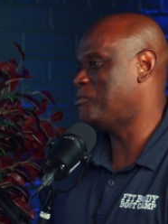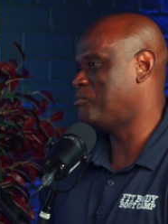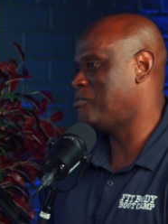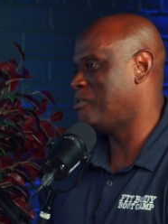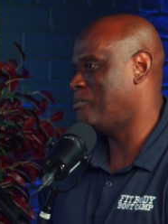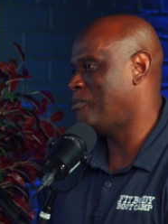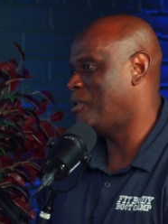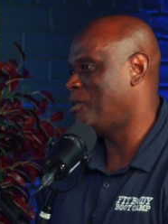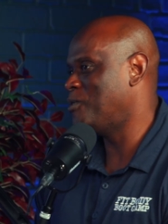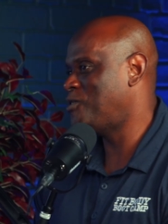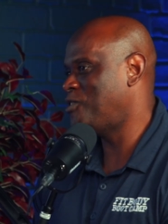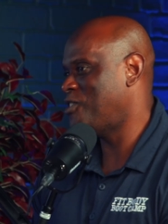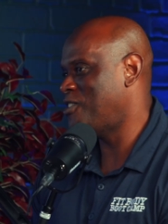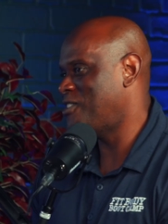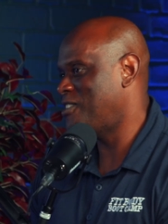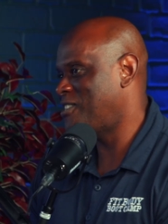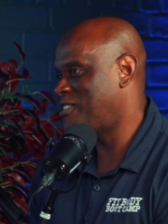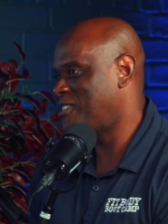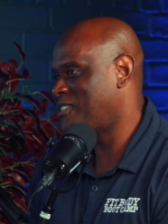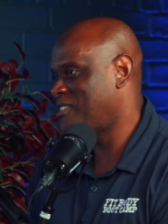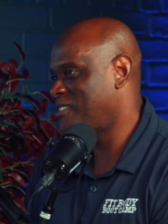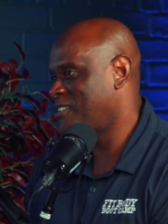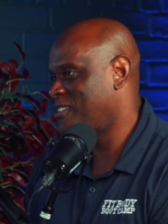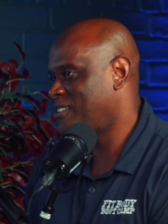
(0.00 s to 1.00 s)

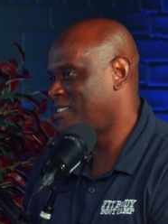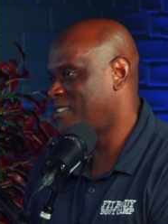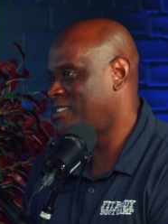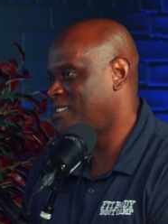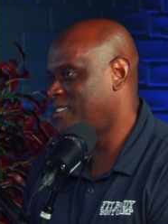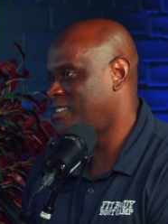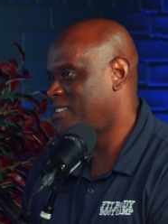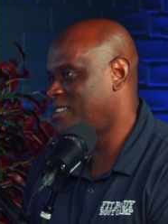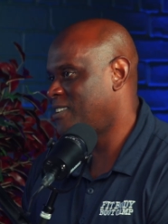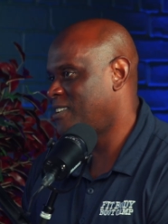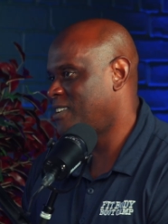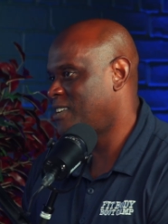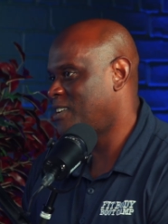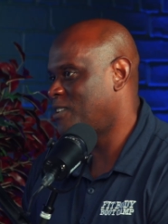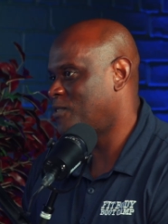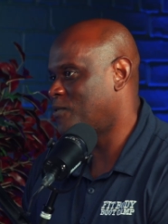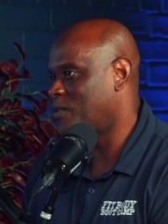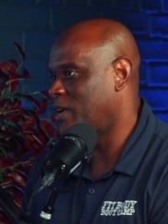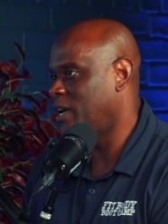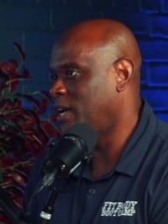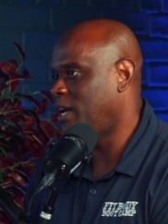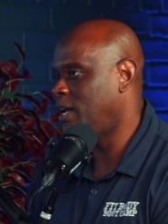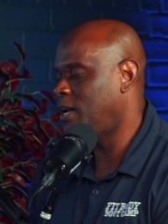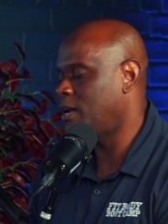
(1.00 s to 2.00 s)
promotions,
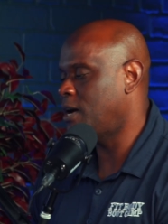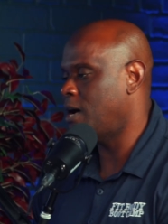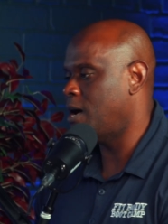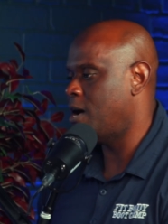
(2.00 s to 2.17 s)
right?